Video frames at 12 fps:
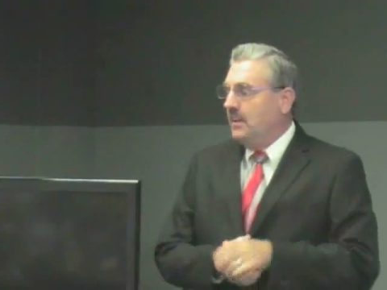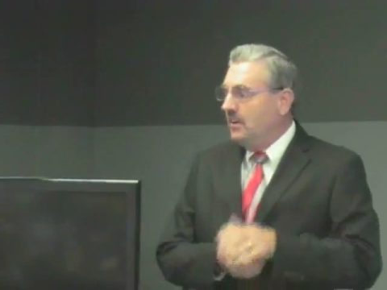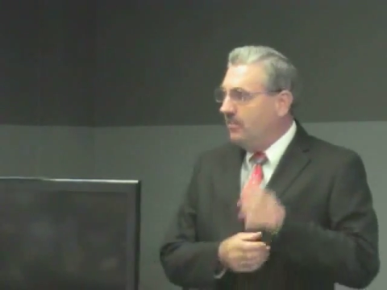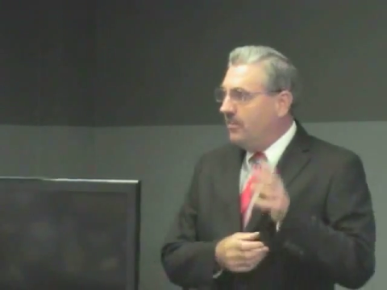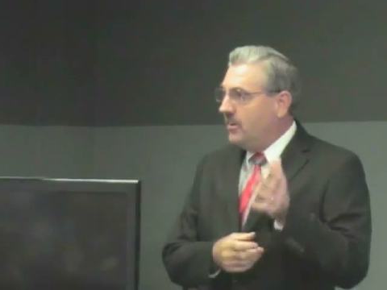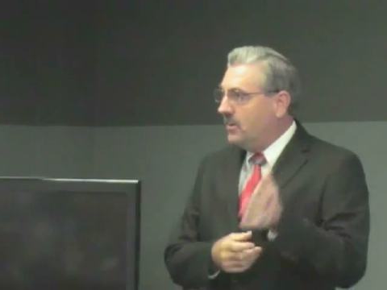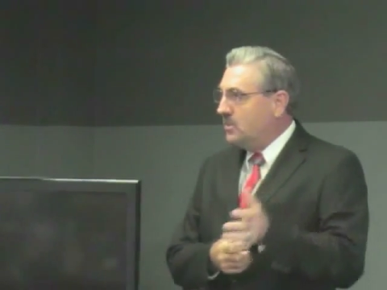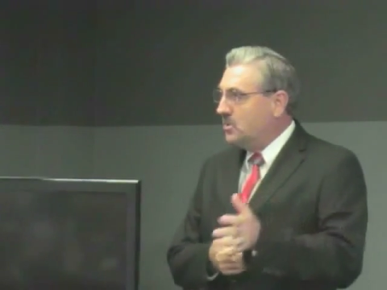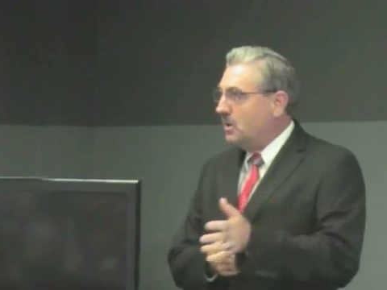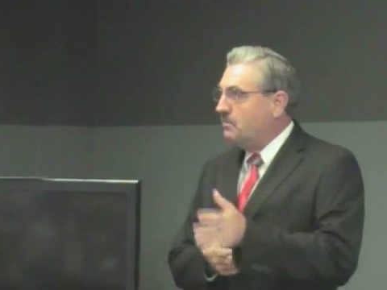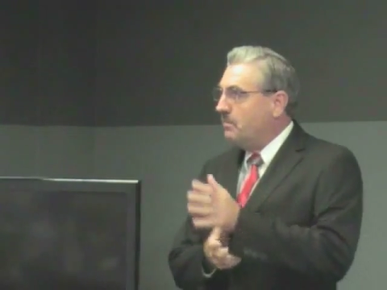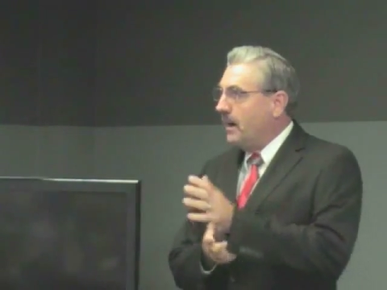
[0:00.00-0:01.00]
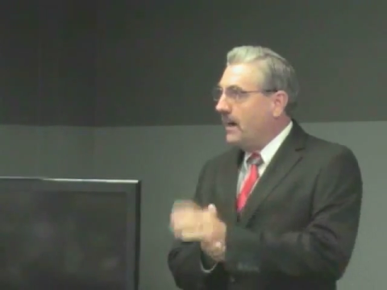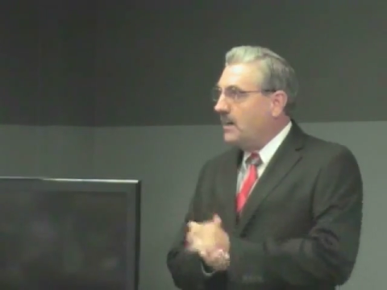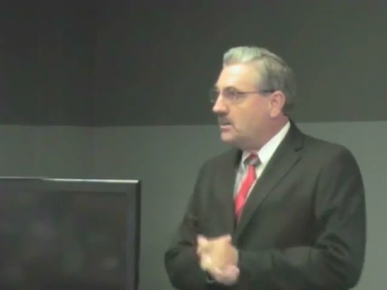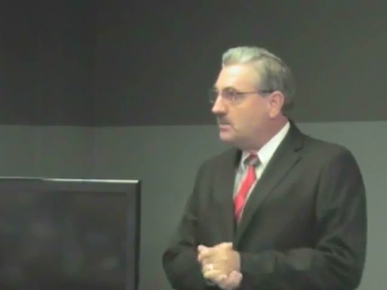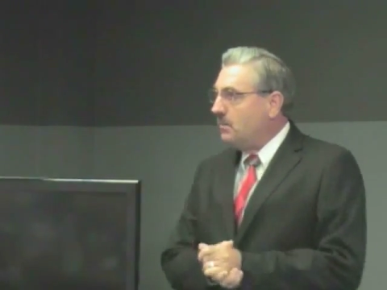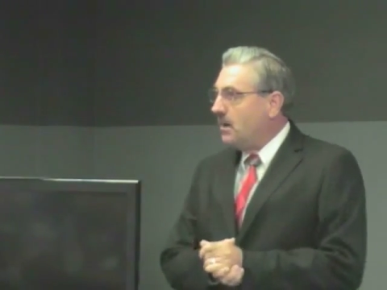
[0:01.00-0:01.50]
You've heard the term
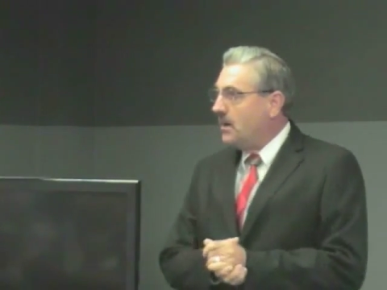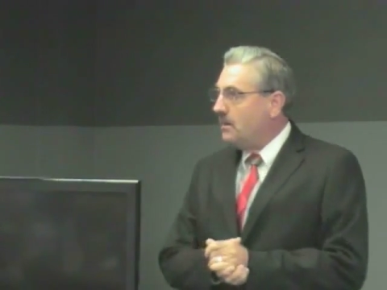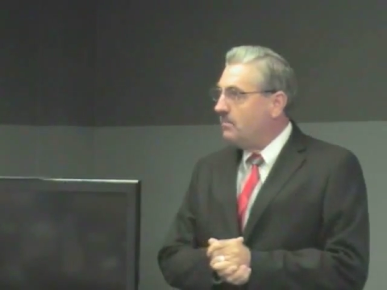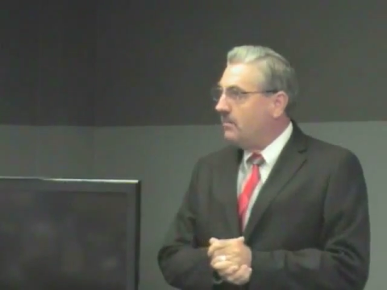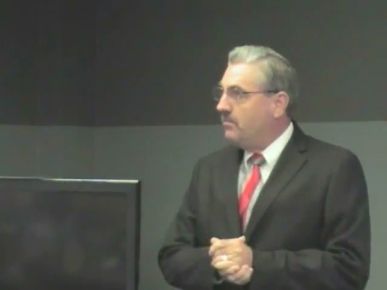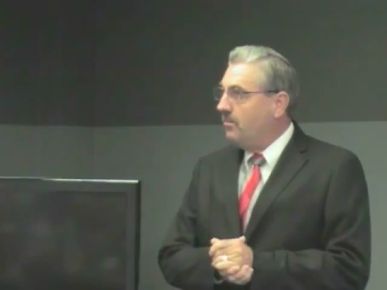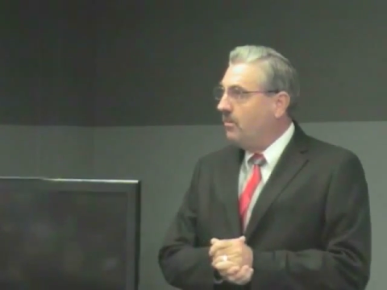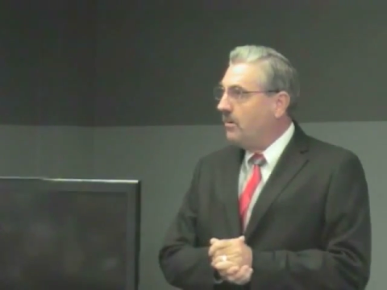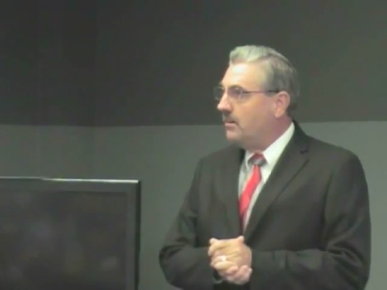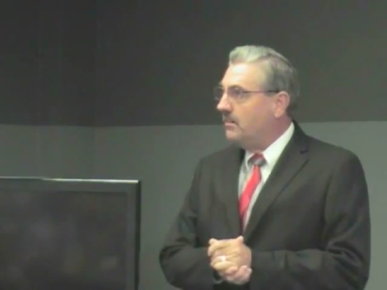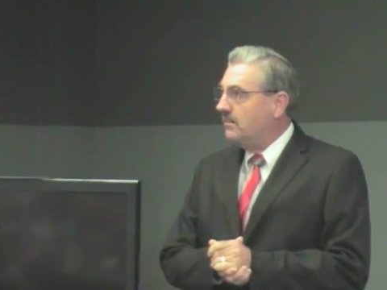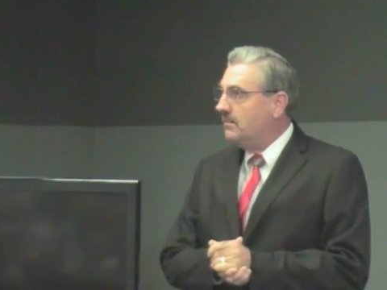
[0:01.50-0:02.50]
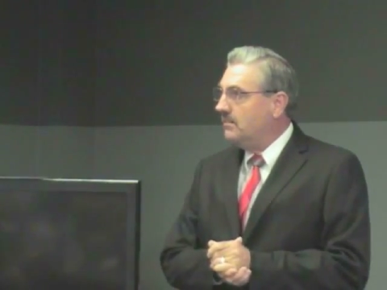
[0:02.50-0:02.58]
buyer's market before.